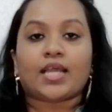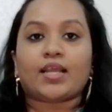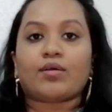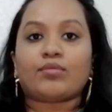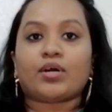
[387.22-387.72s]

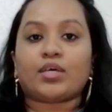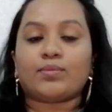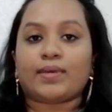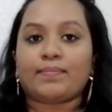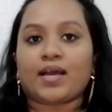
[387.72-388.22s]
Now, you
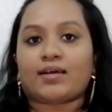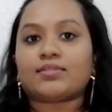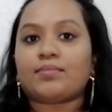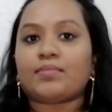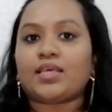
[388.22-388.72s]
might be
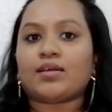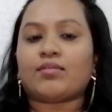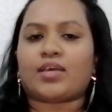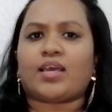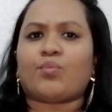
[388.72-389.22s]
asking me,
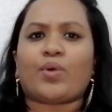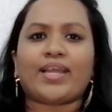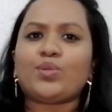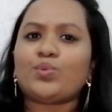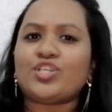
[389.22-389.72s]
okay,
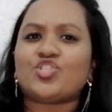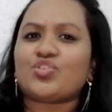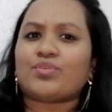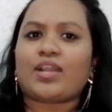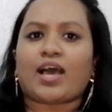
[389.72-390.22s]
why do these
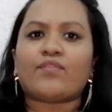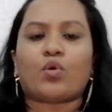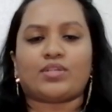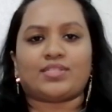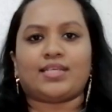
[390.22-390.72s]
children have
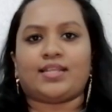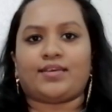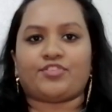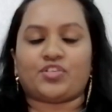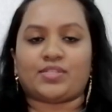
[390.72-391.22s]
autistic
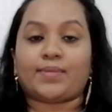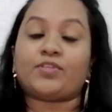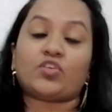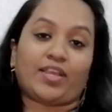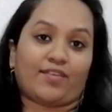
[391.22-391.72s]

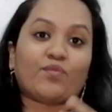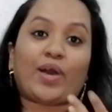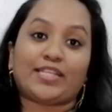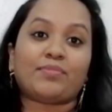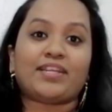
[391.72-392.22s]
deficiencies?
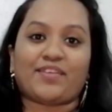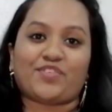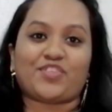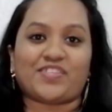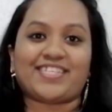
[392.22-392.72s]
Vitamin
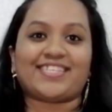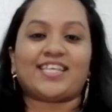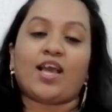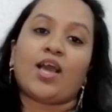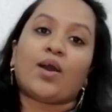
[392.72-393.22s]

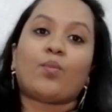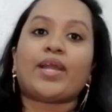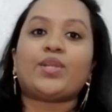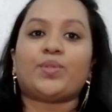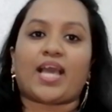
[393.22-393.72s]
deficiencies.
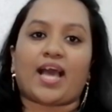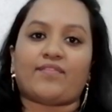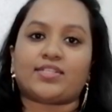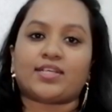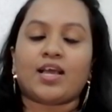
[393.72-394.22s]
Why do they have
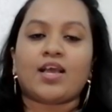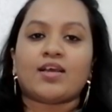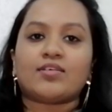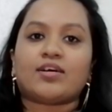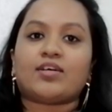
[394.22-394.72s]

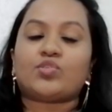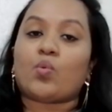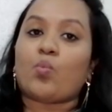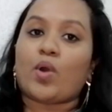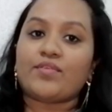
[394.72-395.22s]
it?
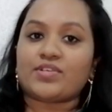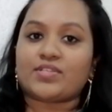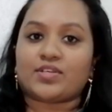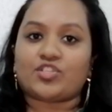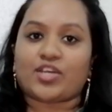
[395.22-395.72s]
So one
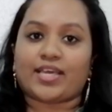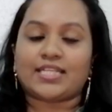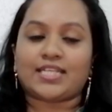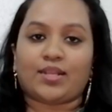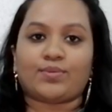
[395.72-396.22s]
research I can
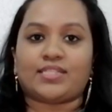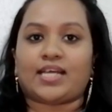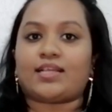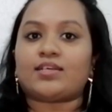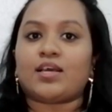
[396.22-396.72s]
tell you is
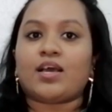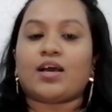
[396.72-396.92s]
that